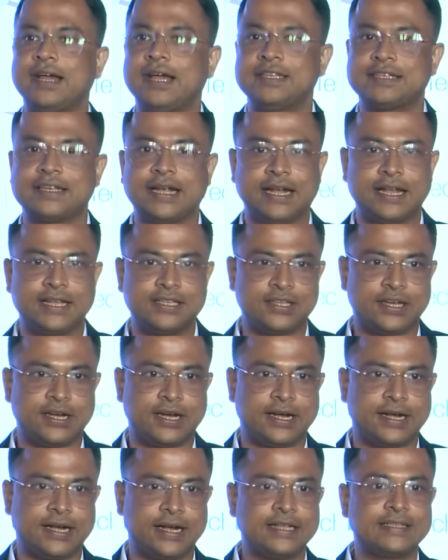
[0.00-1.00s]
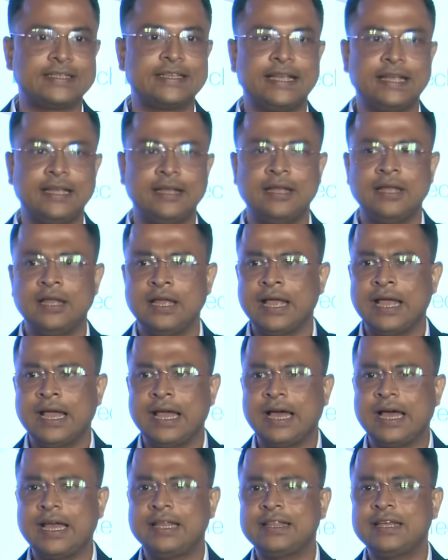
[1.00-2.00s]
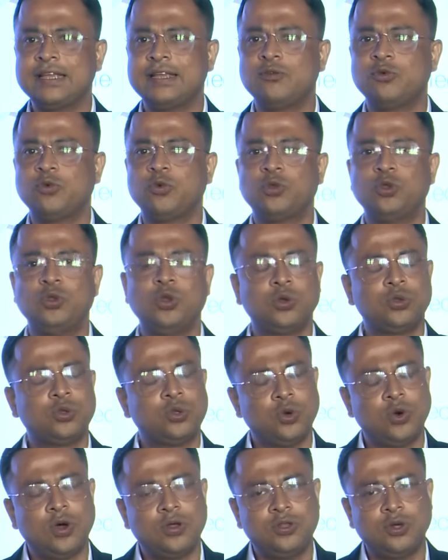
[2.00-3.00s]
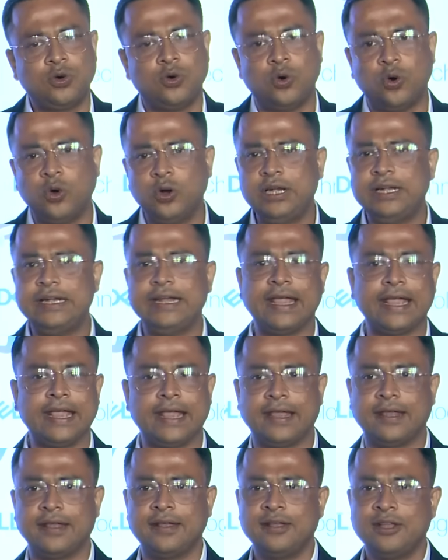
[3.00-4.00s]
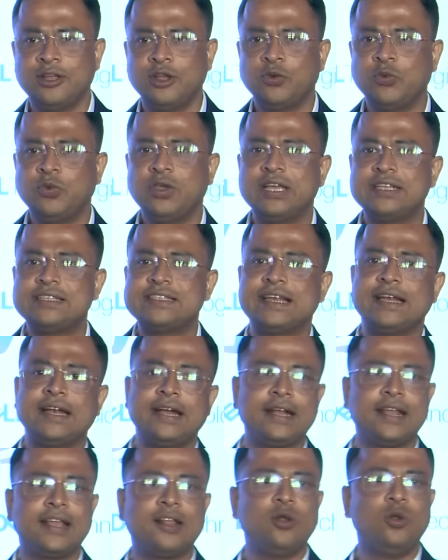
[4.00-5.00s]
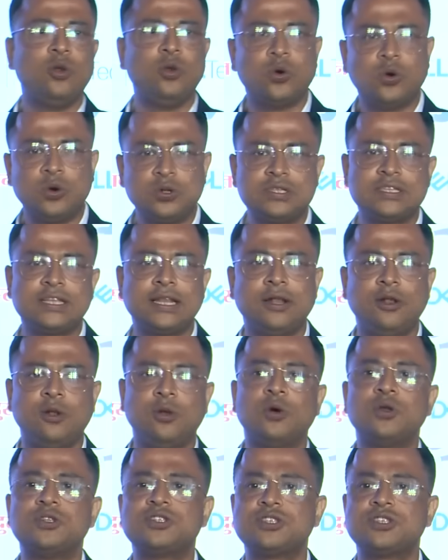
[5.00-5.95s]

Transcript: data is getting generated. It's like, I think throughout the whole day, we are generating loads and